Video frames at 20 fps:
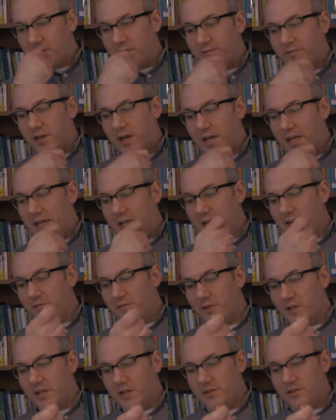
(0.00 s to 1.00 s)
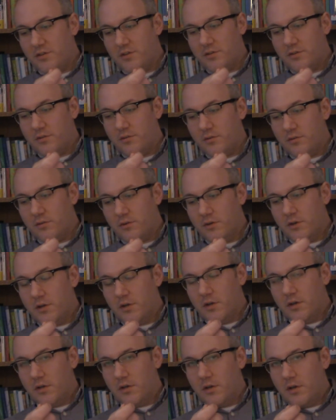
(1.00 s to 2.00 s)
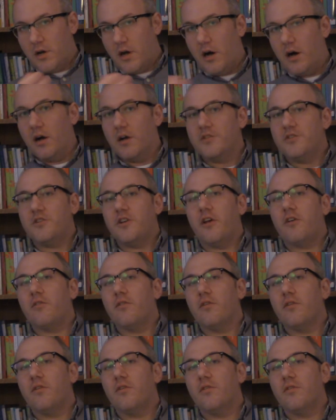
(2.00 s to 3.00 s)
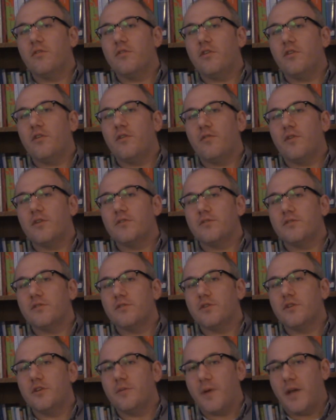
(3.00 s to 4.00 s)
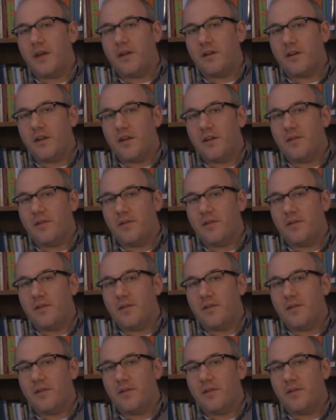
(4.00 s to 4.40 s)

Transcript: naively to a general universal humanity.